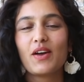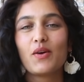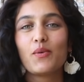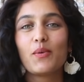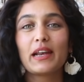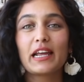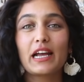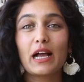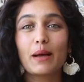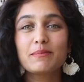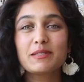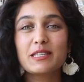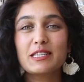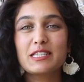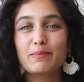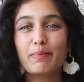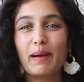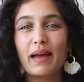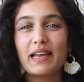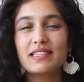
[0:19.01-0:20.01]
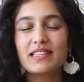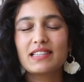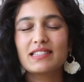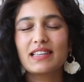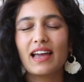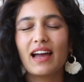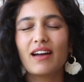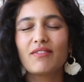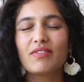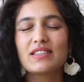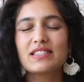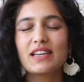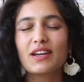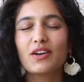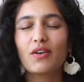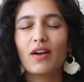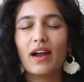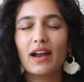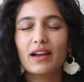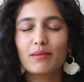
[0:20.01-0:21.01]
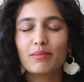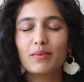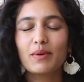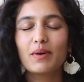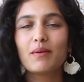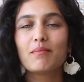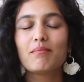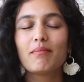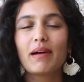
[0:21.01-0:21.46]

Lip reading: When it comes to spices, they have these incredible